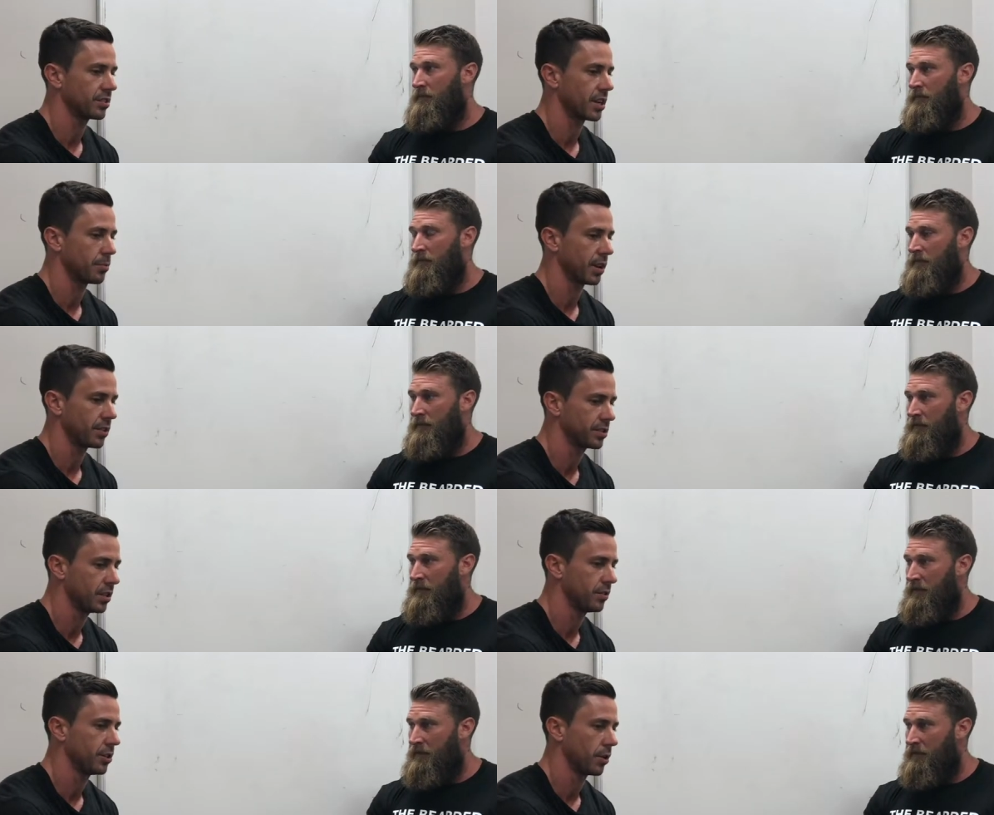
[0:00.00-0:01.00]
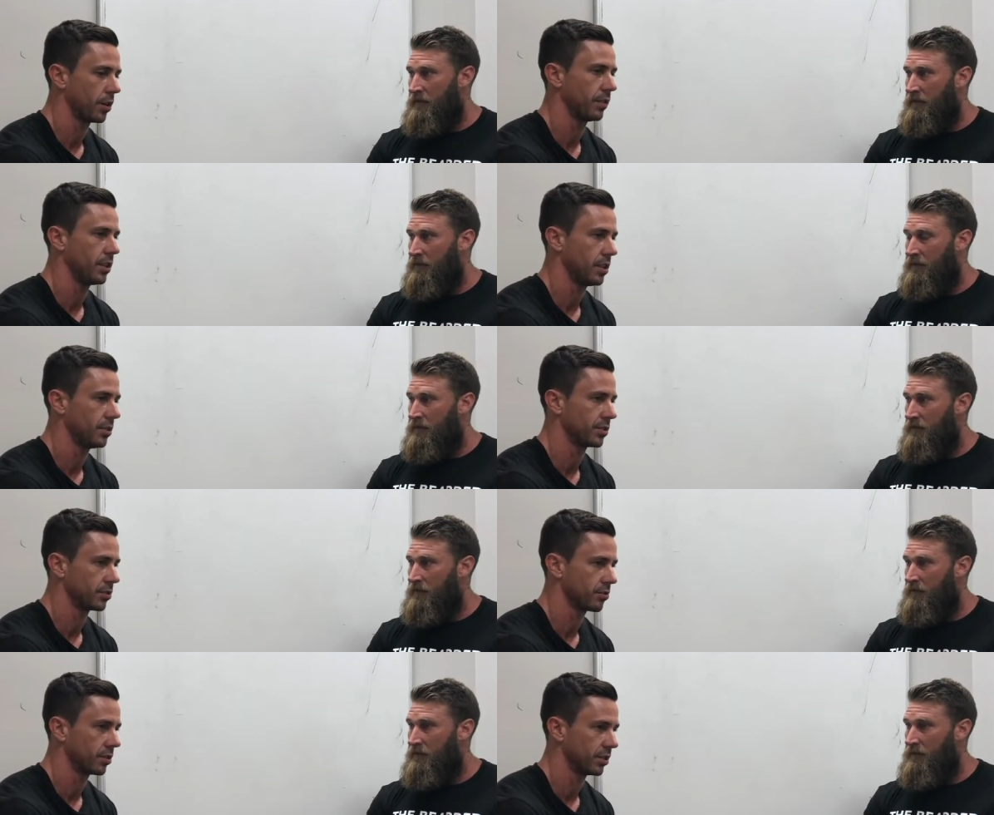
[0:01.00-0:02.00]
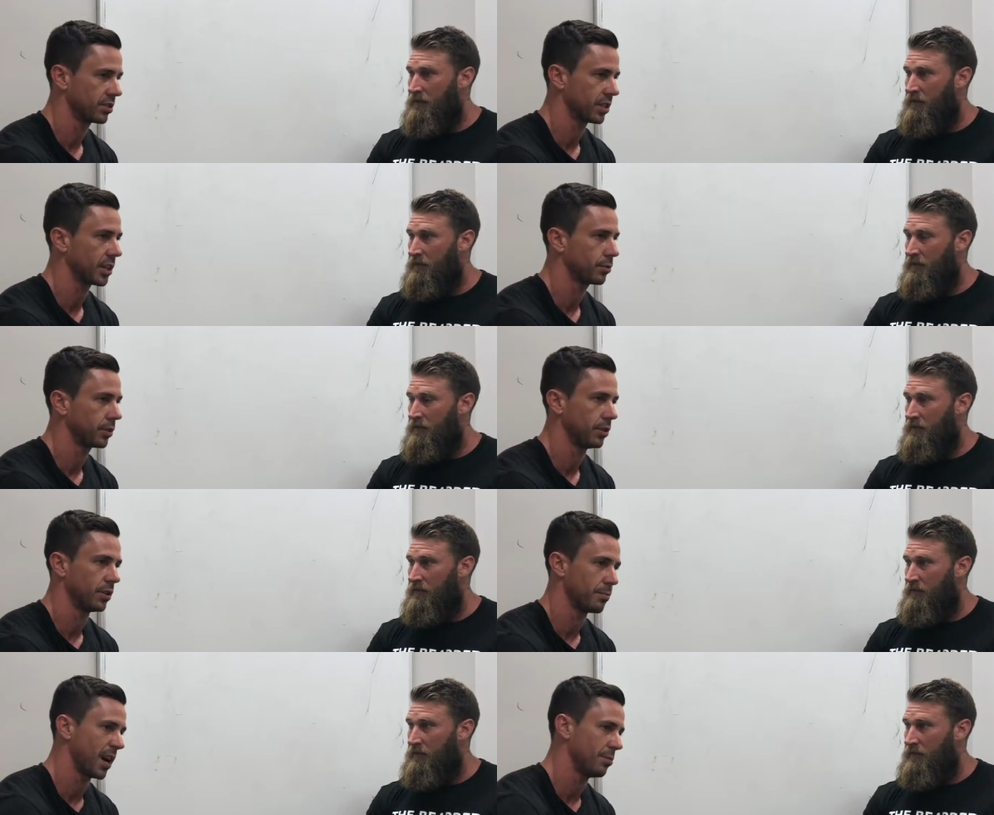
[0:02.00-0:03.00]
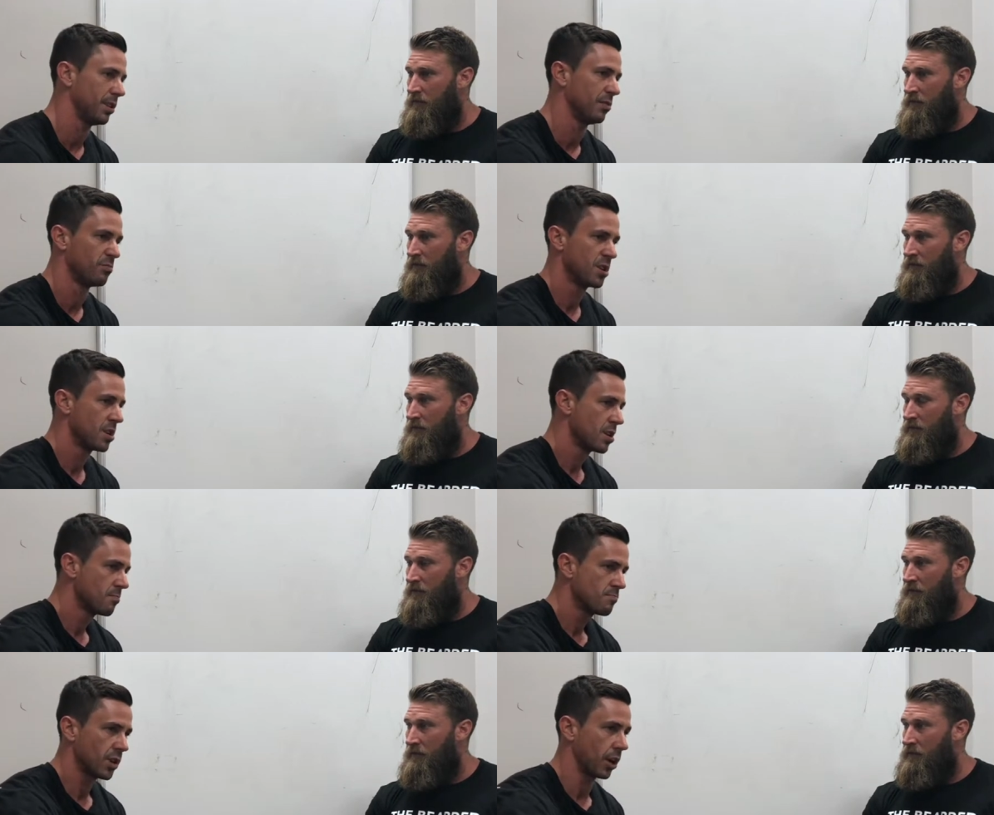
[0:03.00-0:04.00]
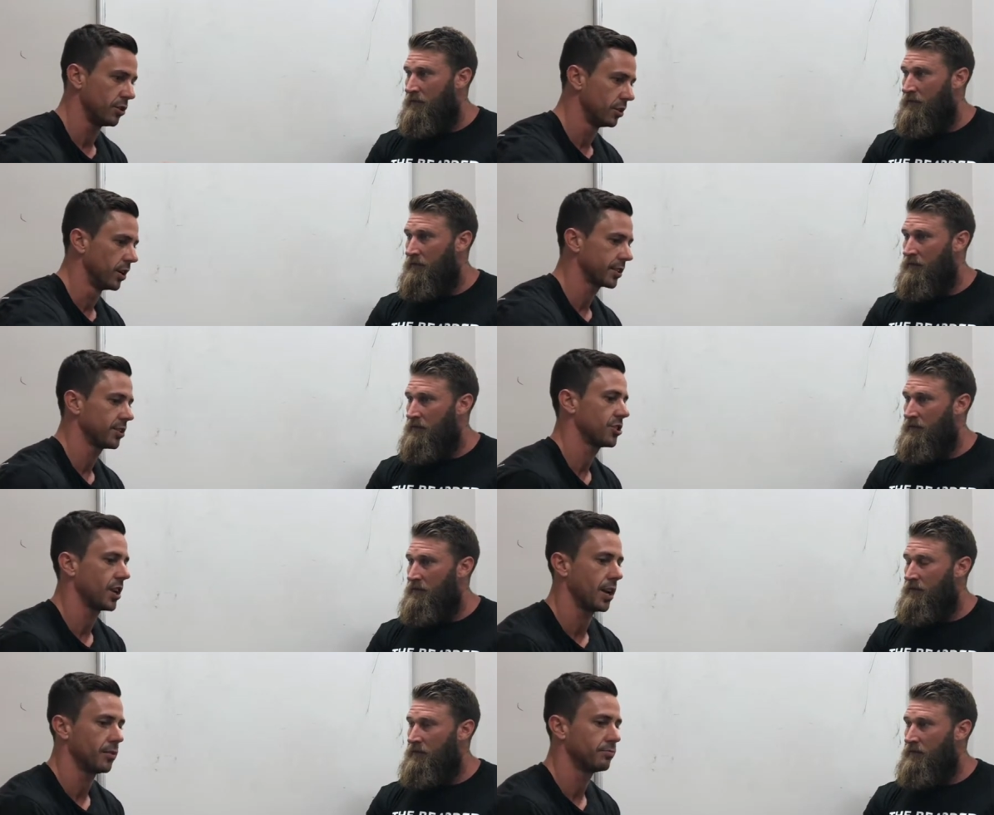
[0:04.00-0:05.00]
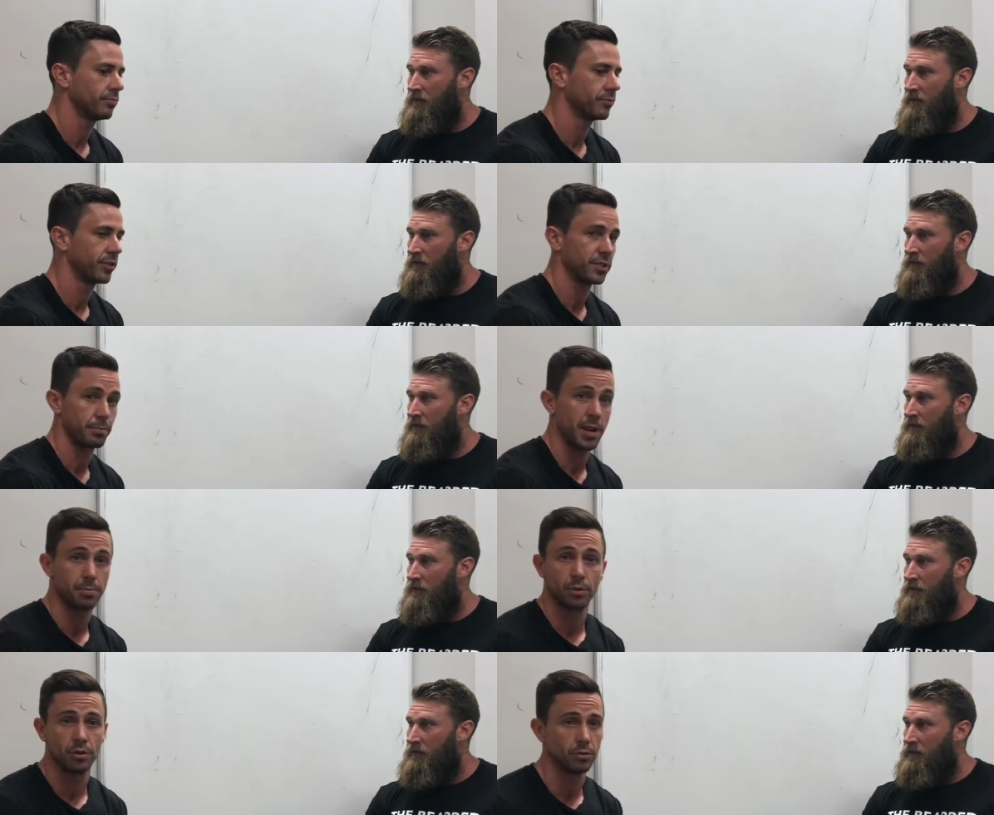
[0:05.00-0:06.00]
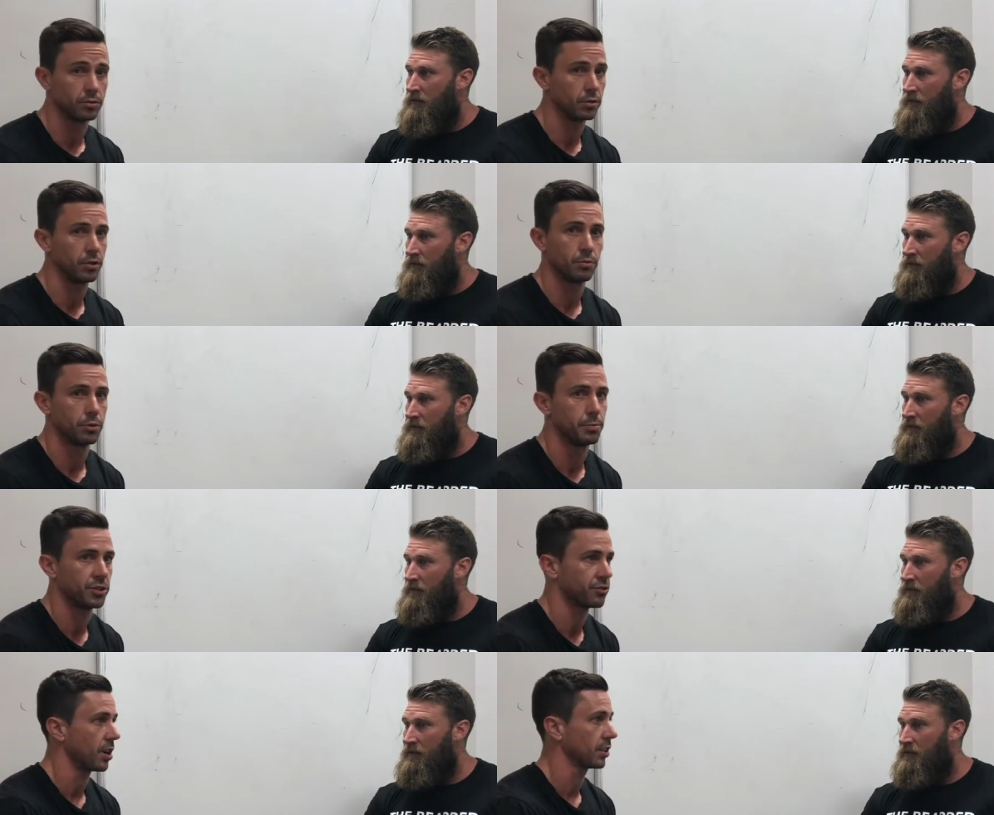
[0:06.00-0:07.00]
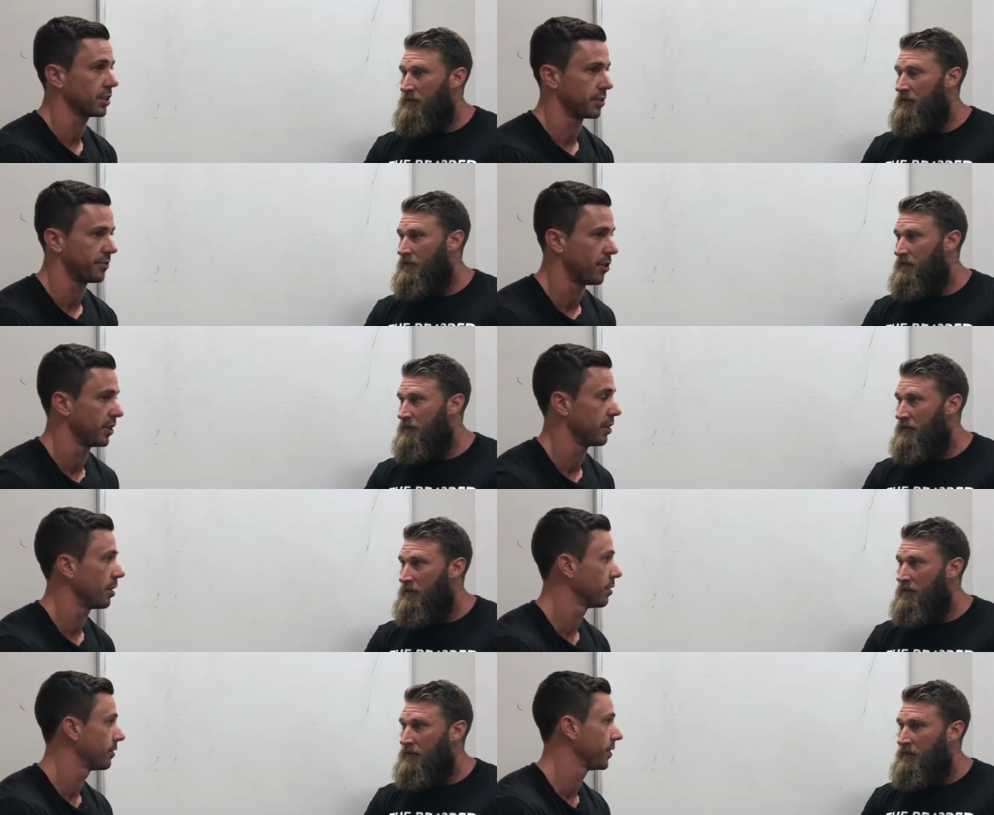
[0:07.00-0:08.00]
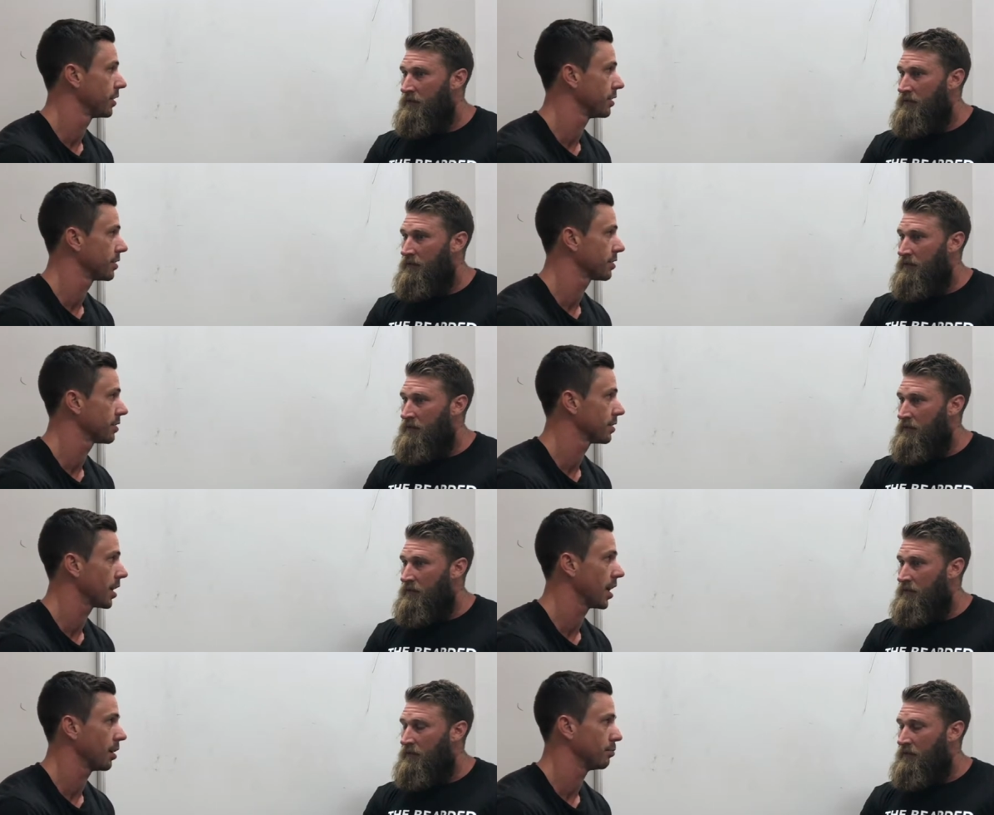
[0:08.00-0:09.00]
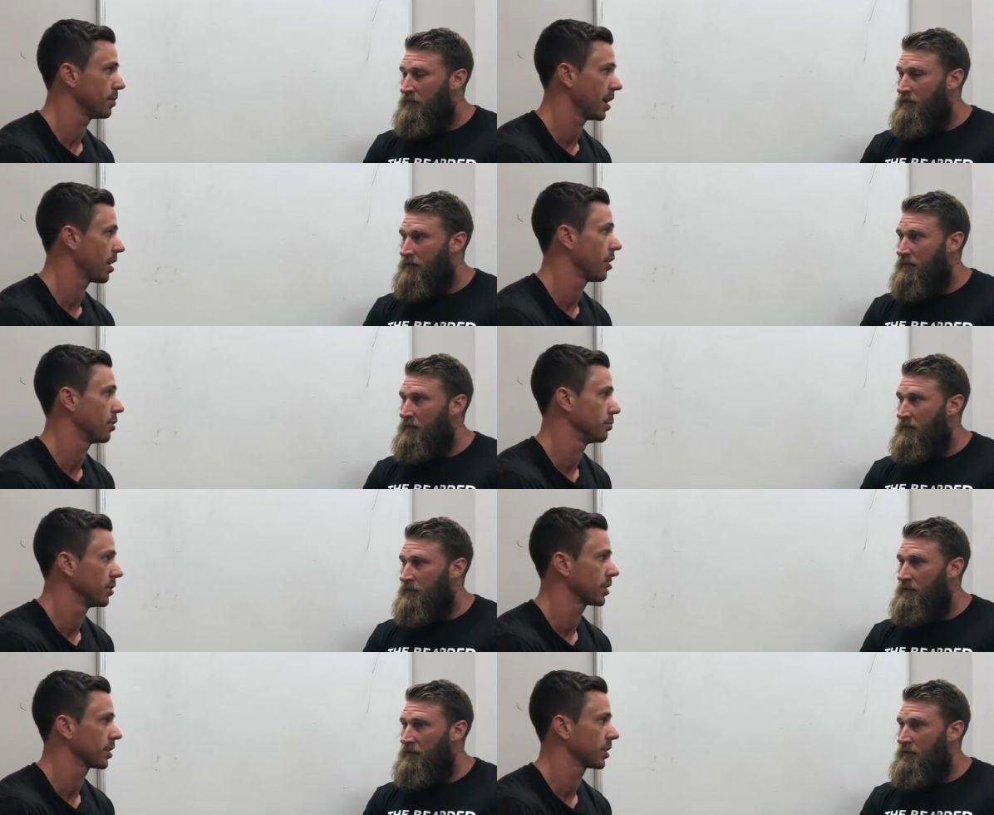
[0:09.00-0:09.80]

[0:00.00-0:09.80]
Speaker 1: that someone has given you over the years that's really stuck with you that maybe, you know, you'd like to share for some people who would be struggling to find their own fitness at home?